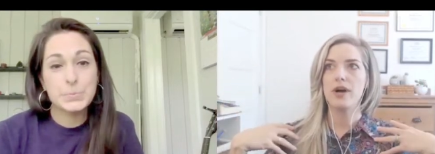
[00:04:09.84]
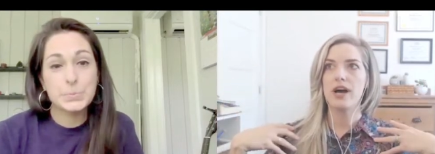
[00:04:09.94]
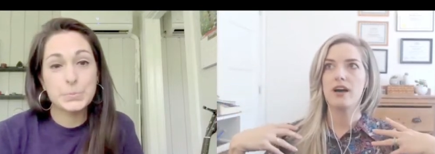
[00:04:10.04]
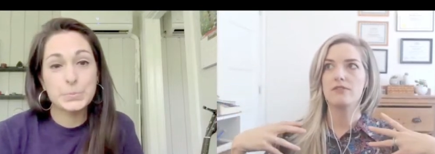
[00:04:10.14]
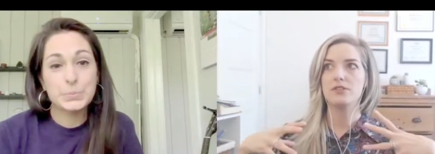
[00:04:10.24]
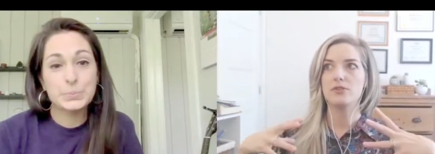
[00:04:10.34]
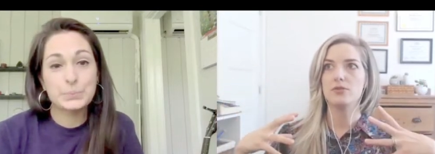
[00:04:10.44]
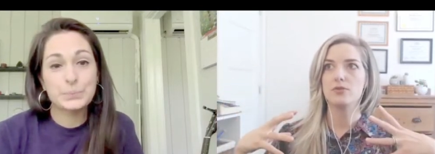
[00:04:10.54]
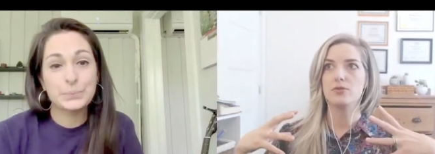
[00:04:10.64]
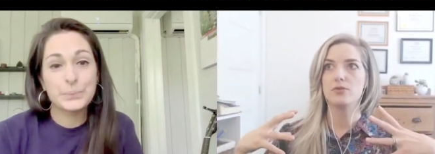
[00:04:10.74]
Speaker 1: have
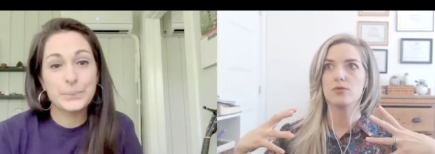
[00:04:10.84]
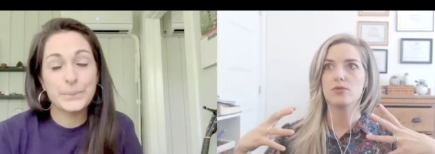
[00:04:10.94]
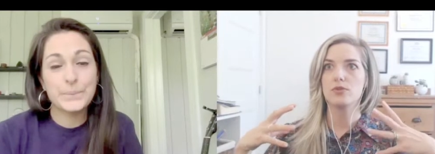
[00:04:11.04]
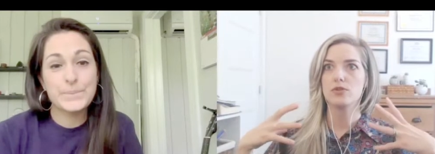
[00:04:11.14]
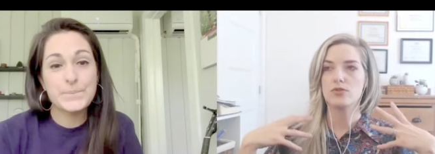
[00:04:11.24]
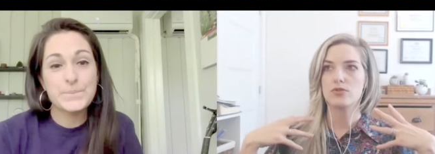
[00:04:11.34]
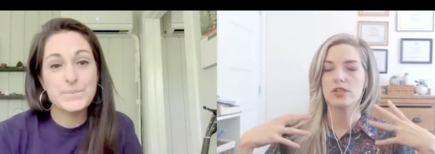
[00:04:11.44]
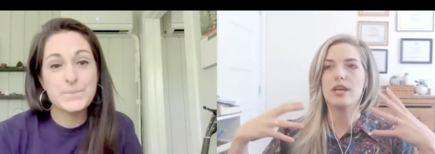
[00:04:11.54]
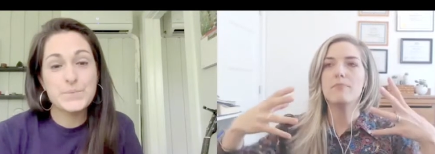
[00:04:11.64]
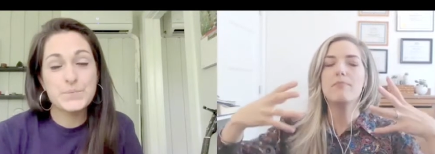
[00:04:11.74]
to
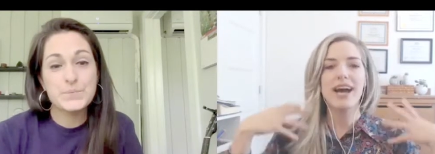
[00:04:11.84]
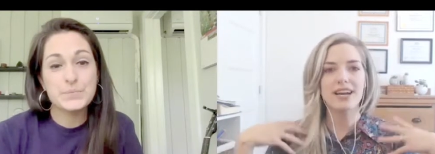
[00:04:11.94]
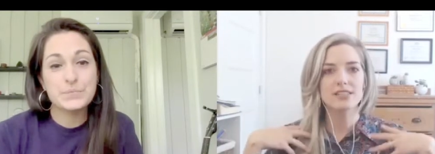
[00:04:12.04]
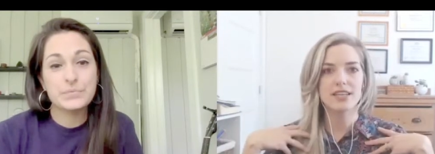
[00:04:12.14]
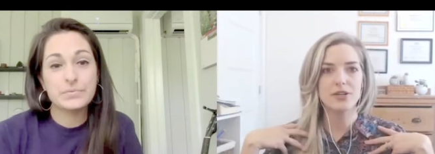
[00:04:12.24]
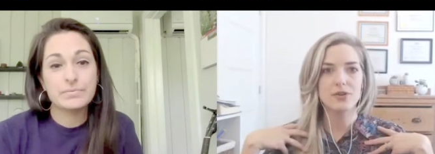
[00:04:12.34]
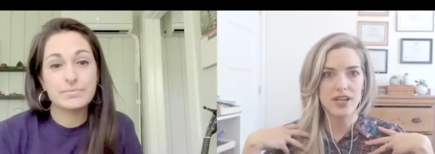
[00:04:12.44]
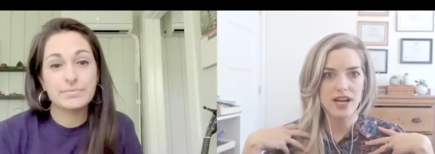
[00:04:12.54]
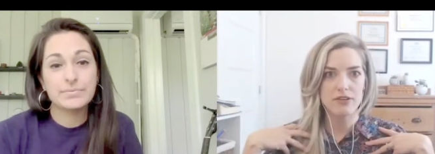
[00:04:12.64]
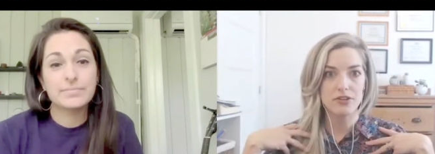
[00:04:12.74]
the impact that you can
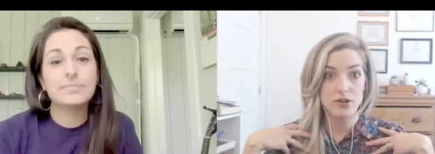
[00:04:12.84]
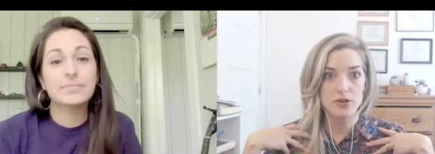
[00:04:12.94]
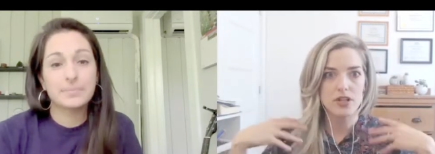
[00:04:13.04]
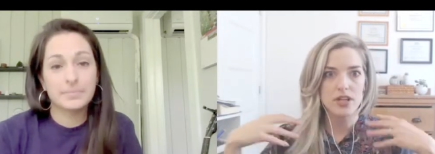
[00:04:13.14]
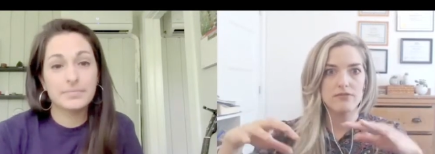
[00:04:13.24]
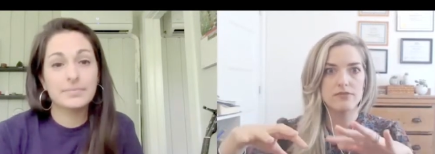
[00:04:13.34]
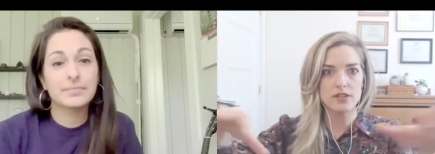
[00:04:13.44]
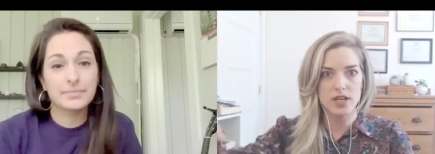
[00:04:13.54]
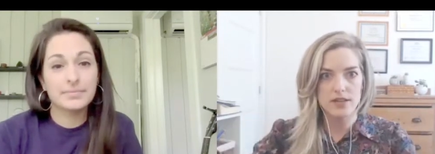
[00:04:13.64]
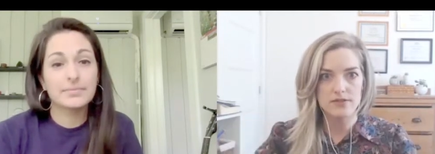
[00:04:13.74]
have on your own life and the
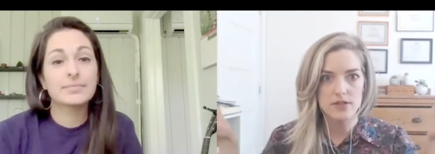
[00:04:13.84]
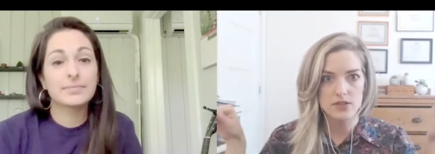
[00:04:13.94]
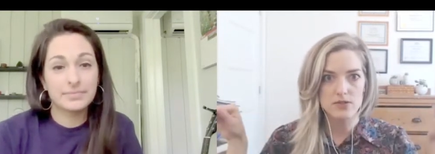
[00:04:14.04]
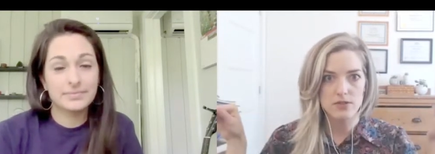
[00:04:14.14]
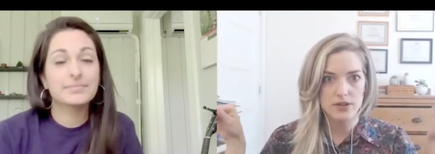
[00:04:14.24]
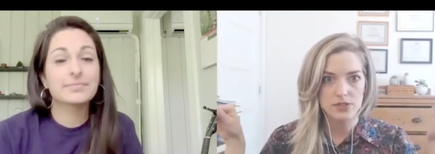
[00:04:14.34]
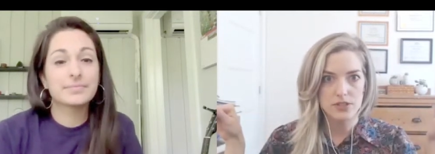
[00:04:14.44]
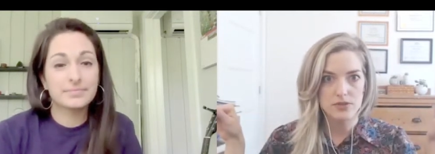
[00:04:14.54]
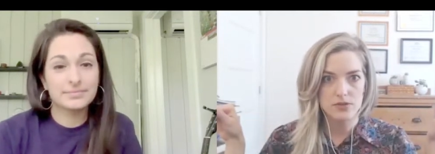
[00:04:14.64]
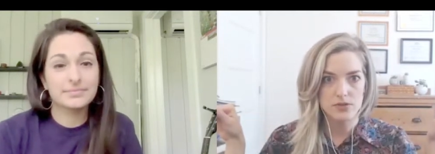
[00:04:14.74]
lives of those around
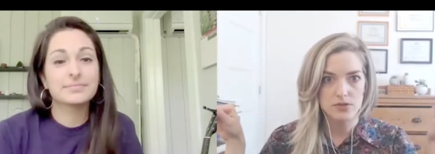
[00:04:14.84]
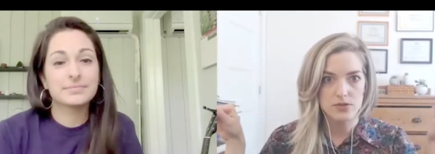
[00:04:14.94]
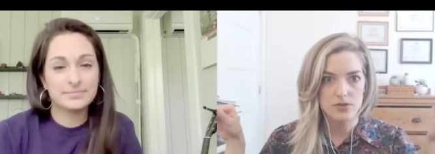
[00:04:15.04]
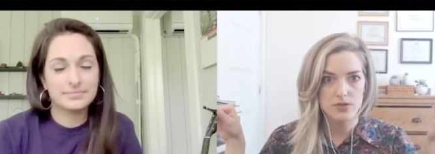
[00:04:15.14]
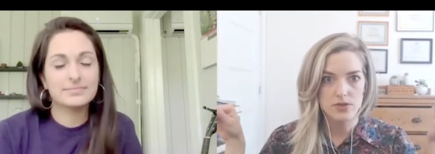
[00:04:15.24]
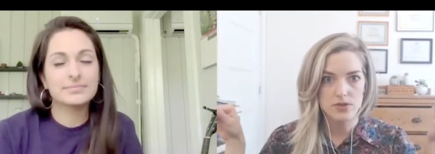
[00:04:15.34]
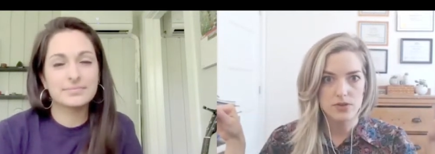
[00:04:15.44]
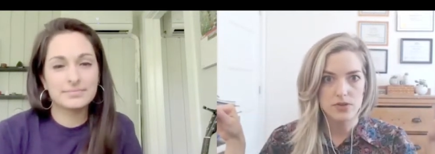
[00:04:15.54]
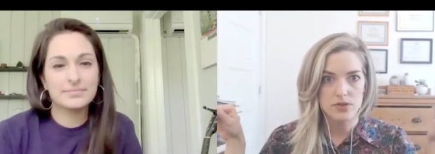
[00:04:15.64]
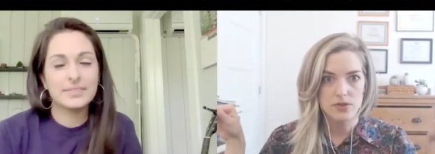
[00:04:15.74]
you. Mm-hmm.
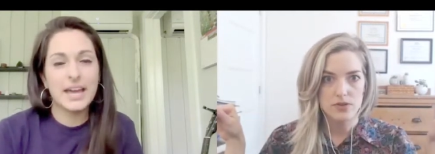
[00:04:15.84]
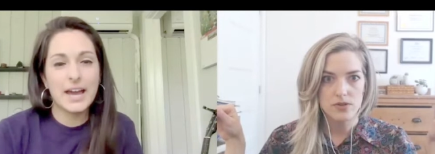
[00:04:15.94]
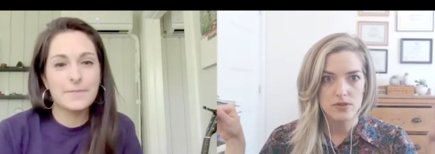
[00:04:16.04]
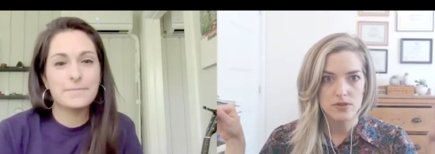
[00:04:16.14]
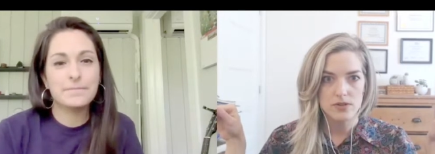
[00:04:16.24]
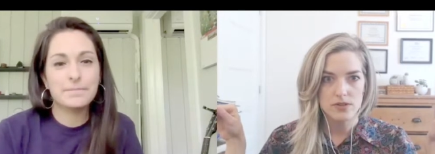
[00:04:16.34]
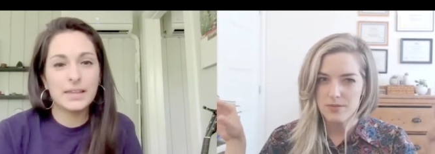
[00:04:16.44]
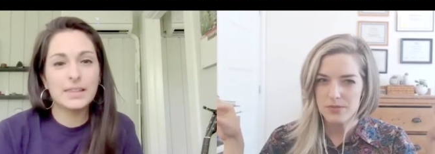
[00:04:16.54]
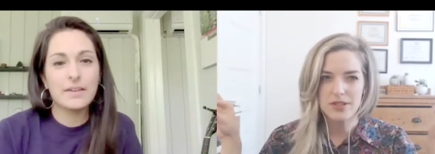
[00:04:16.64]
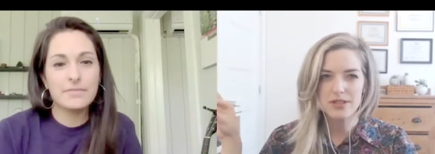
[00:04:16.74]
Speaker 2: Yeah,
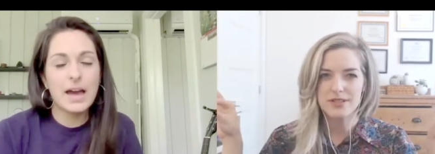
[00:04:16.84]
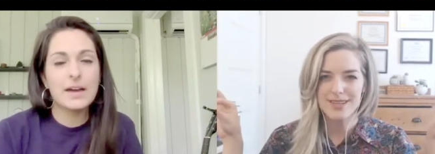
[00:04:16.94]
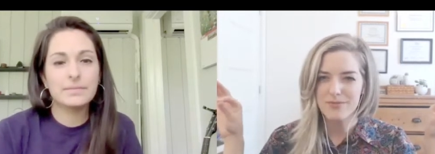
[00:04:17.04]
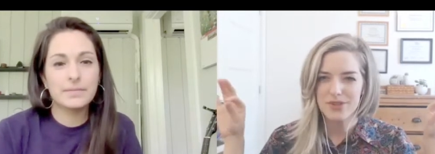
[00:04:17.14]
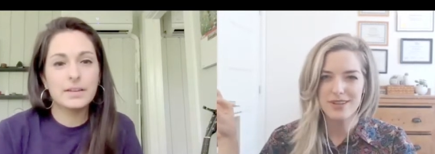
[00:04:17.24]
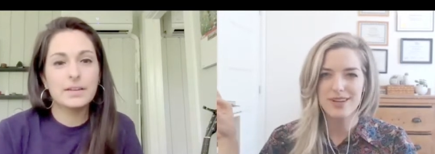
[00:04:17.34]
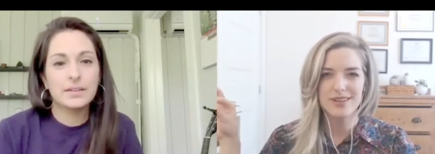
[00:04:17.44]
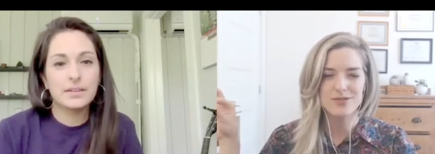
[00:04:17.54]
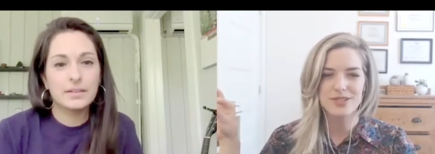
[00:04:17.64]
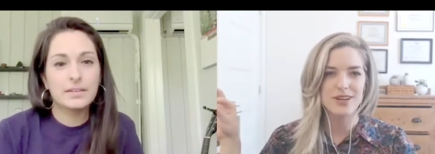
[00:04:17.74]
something, I love that. Something
Speaker 1: along
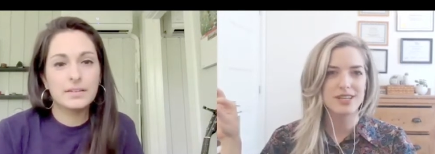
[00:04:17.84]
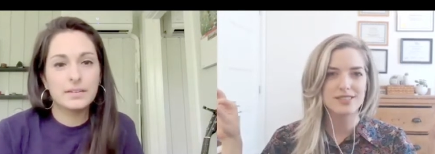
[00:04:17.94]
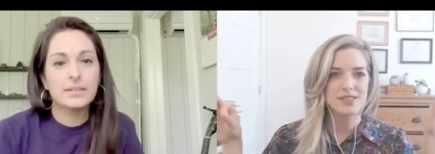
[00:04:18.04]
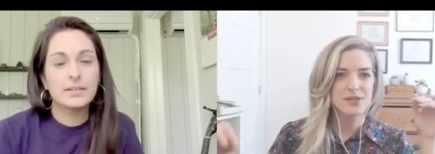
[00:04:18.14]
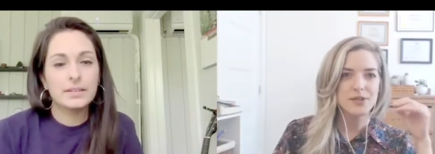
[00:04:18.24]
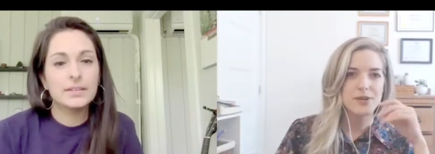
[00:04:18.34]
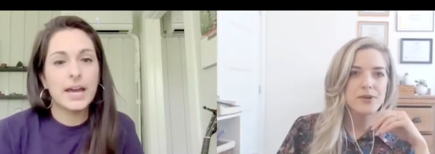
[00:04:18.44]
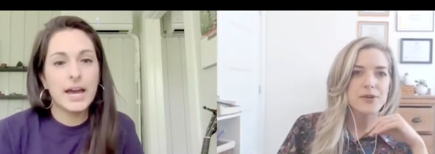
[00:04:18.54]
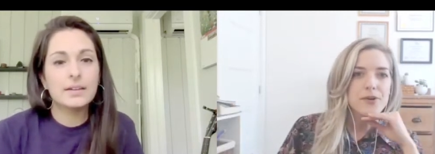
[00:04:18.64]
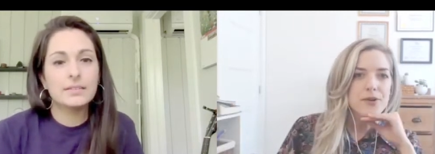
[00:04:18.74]
those lines.
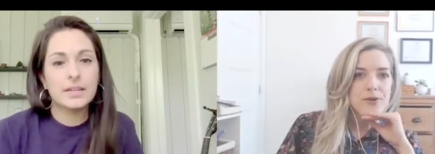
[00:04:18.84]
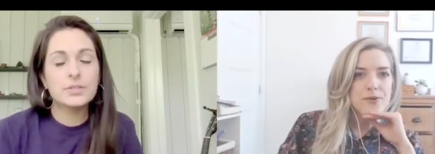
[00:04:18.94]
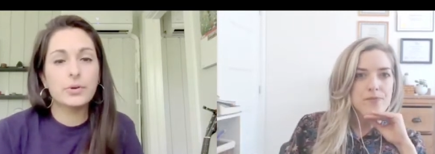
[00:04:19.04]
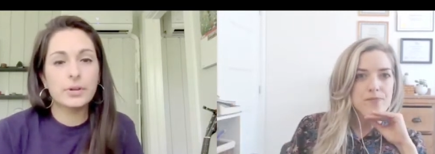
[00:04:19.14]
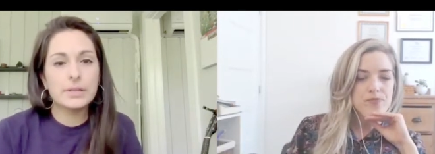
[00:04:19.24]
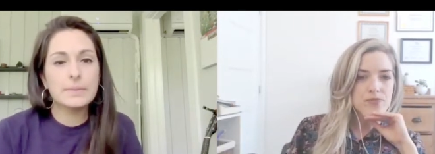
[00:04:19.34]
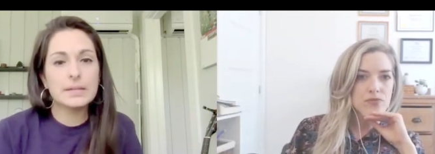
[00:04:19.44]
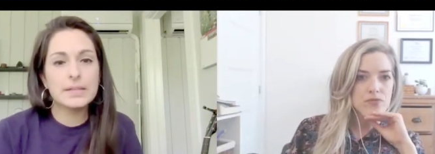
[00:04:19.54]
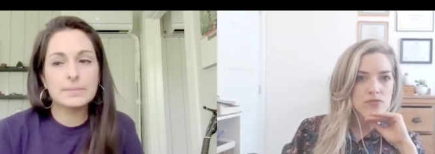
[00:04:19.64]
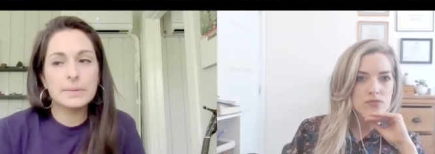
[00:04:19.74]
Speaker 2: Yeah, that totally makes
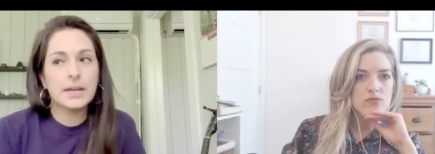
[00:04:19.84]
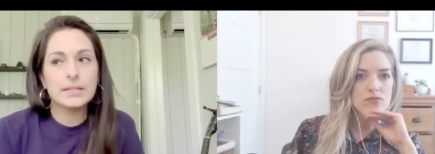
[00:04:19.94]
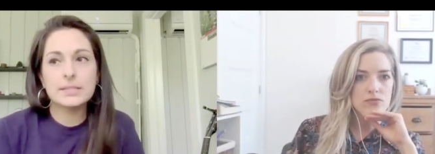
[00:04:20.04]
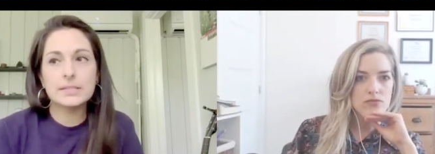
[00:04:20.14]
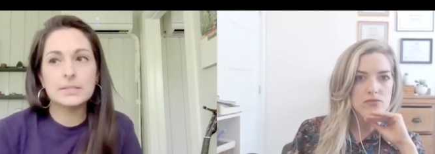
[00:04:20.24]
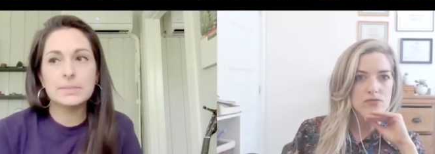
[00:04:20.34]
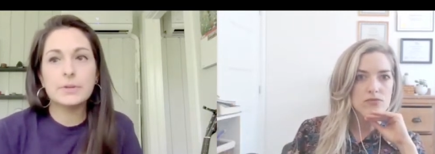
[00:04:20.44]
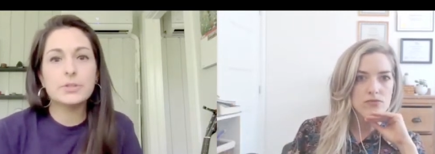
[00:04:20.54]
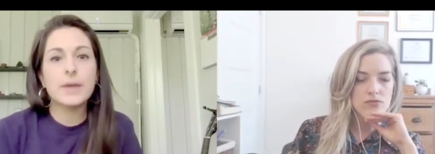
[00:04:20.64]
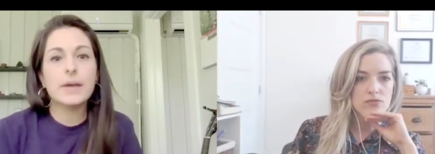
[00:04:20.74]
sense because
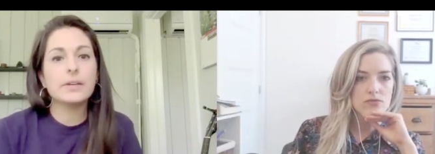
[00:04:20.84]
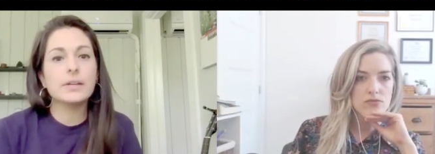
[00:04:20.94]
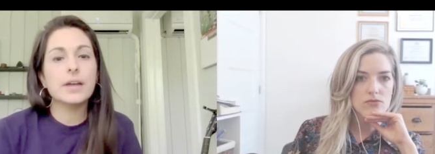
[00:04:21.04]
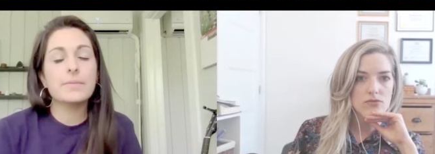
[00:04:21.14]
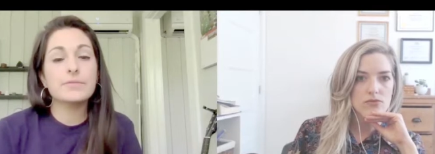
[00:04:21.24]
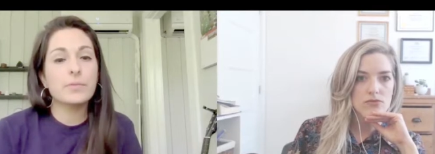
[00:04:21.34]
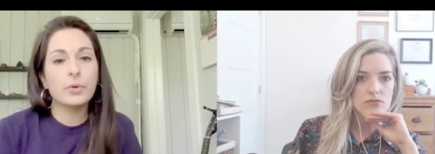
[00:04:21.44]
spirituality comes from